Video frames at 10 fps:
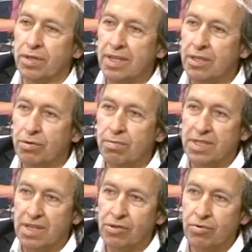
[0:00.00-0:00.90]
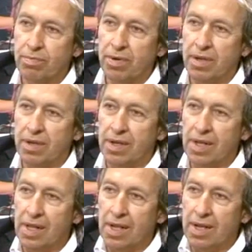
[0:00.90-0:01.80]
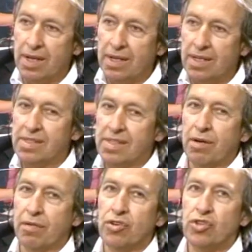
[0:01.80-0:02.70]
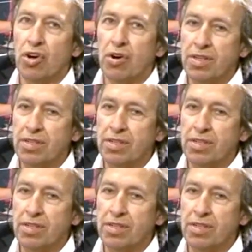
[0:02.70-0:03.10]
into misanthropy? Instead of enjoying the